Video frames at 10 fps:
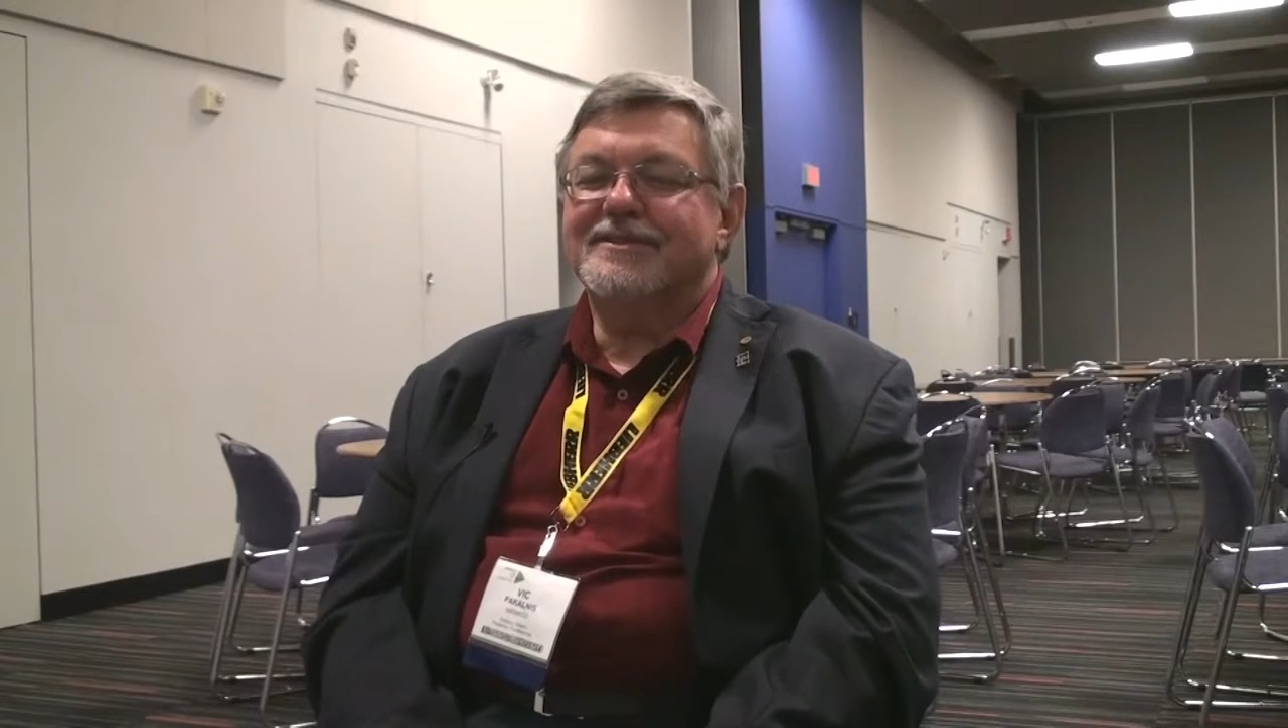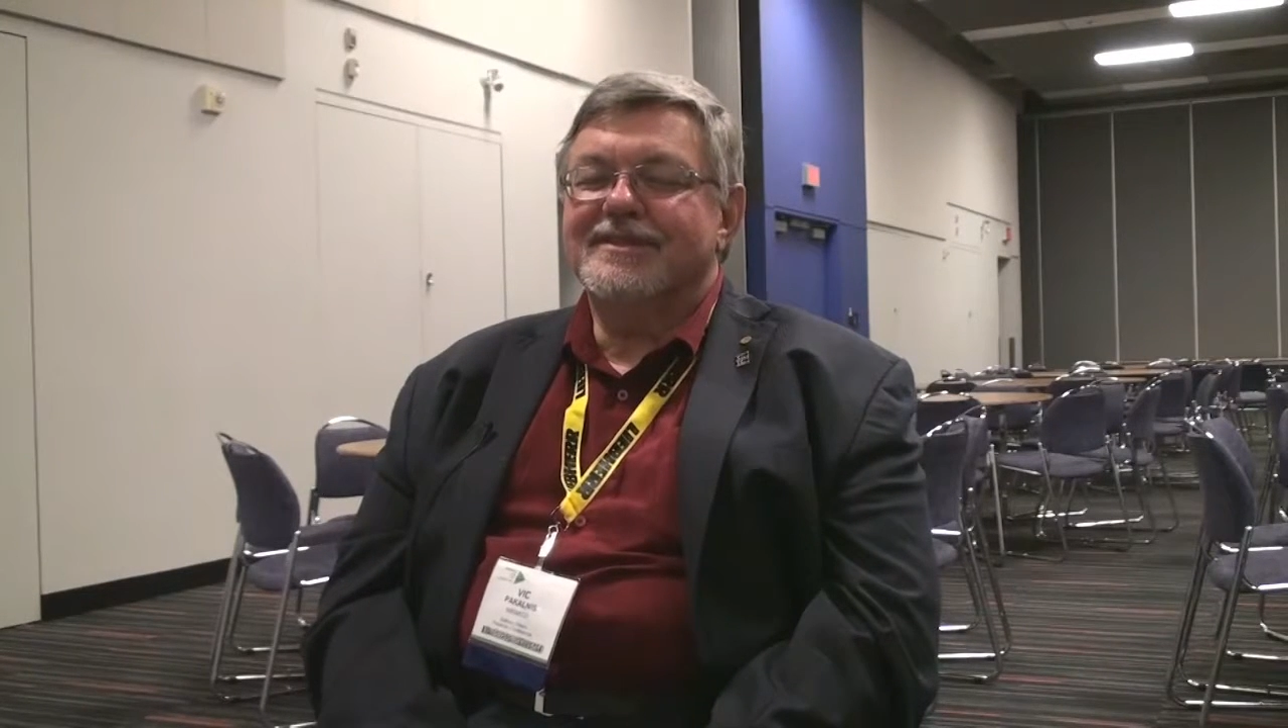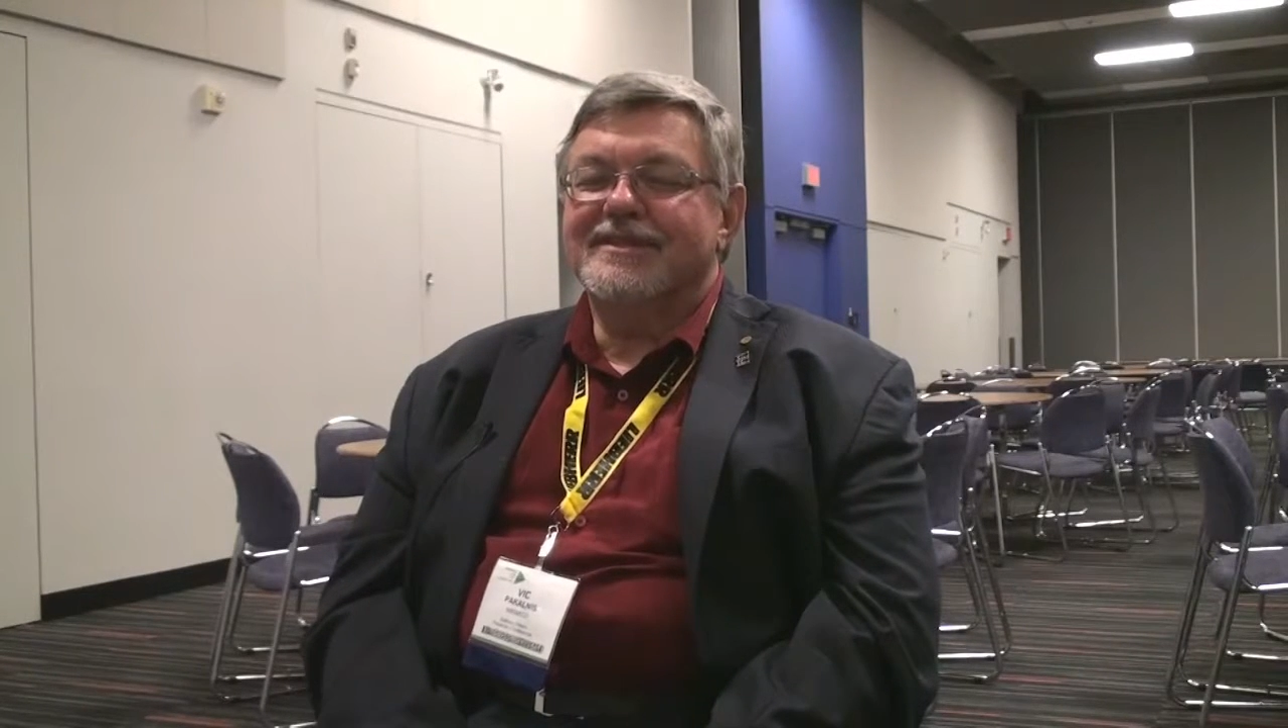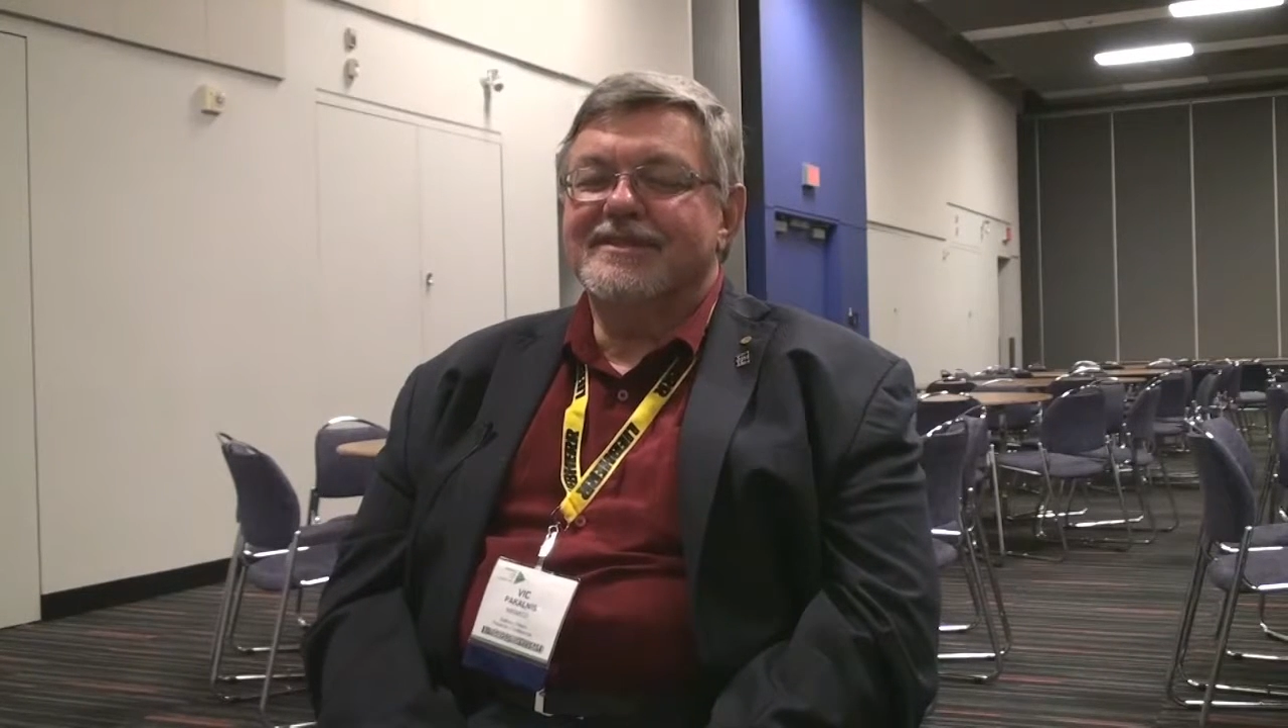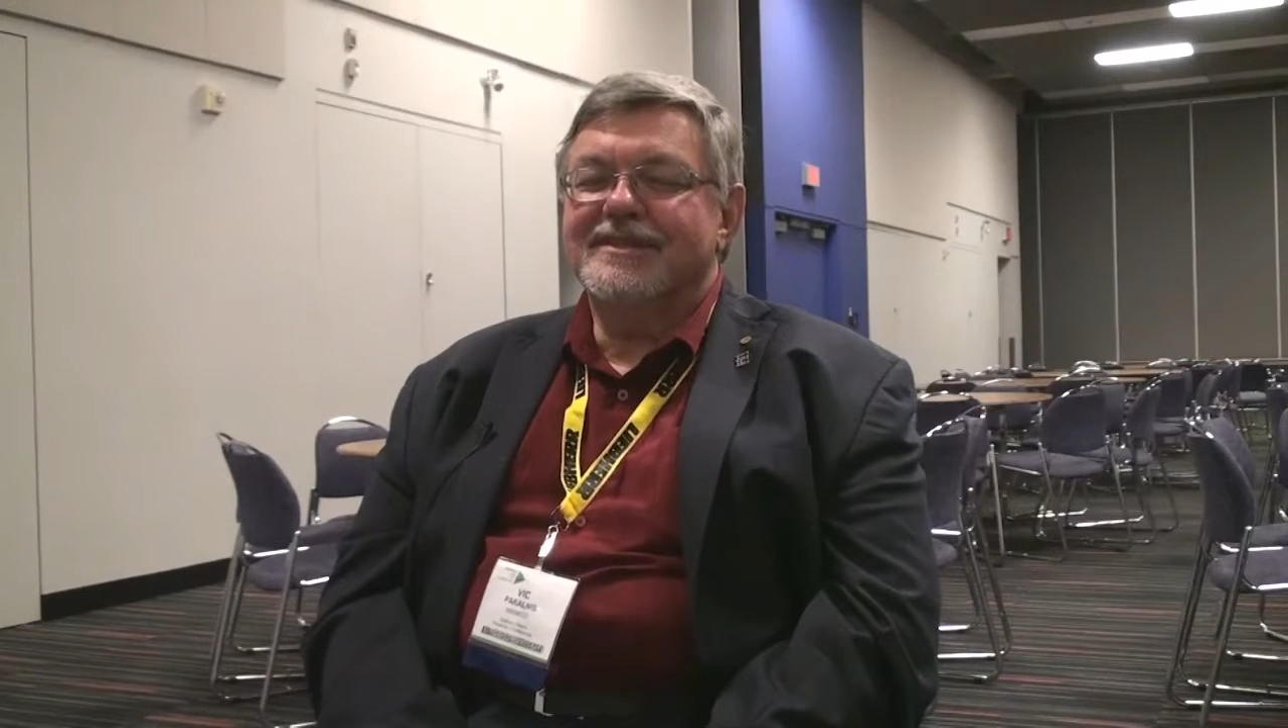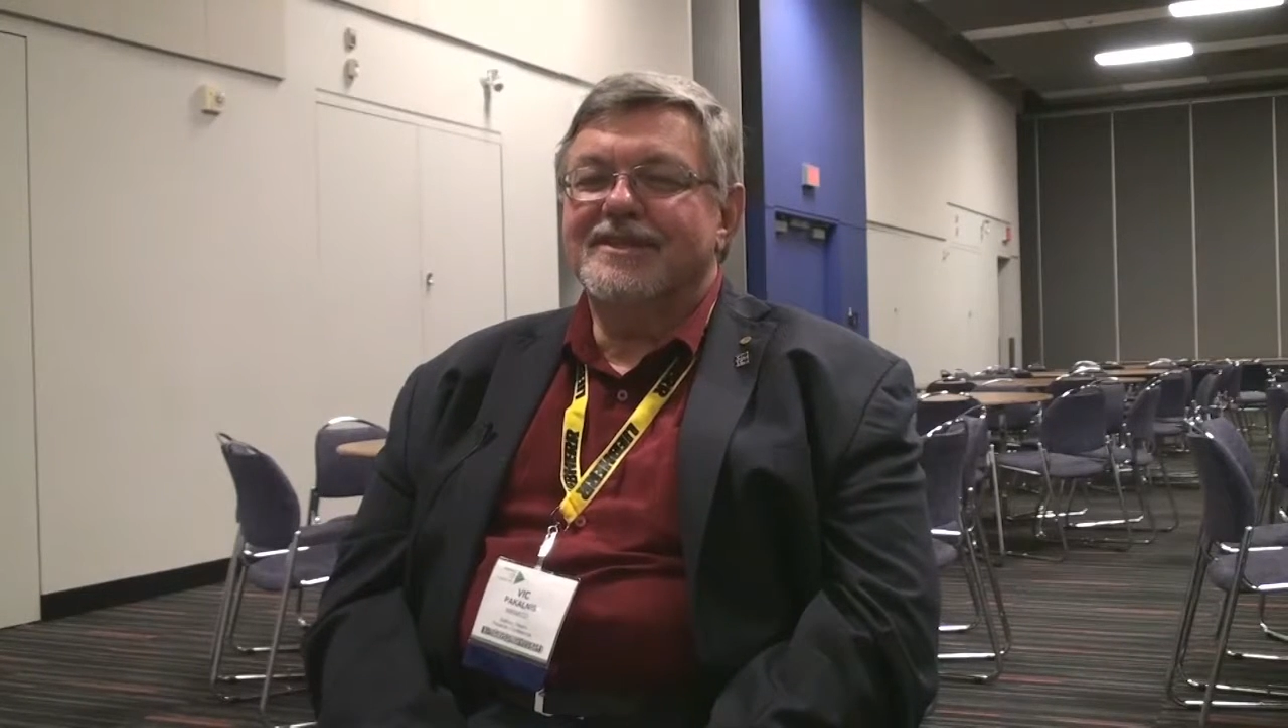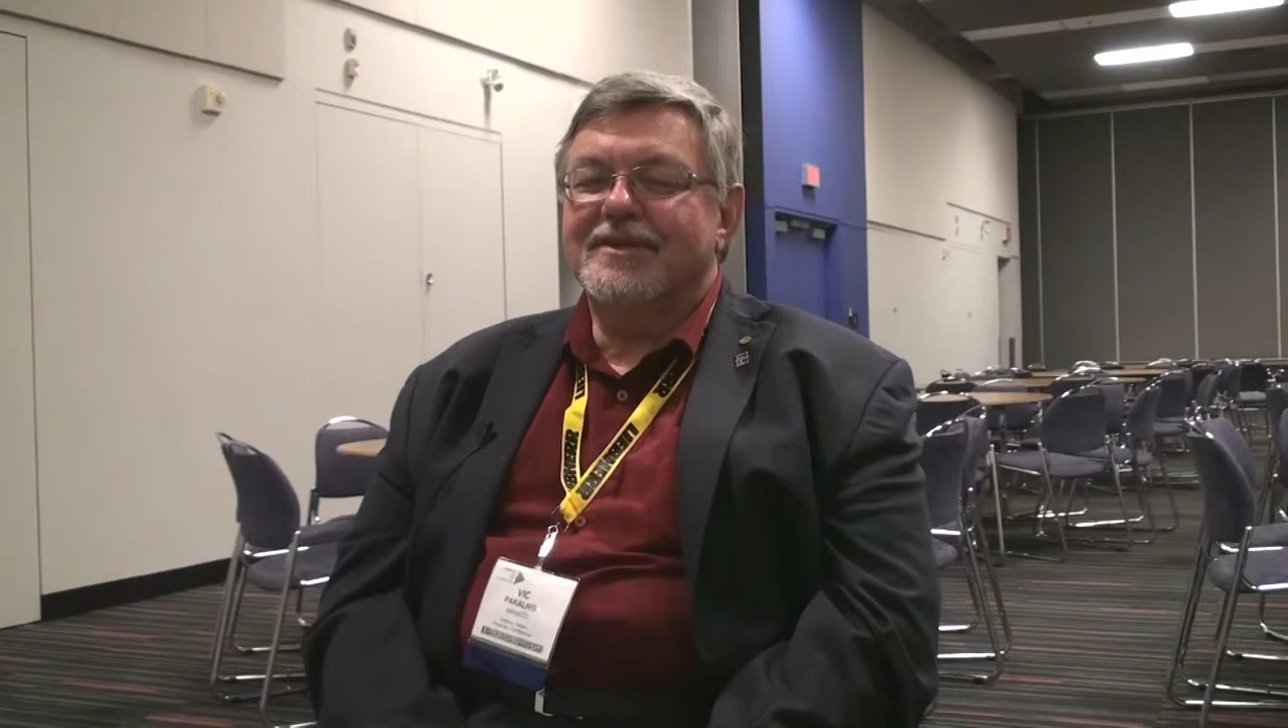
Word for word: th in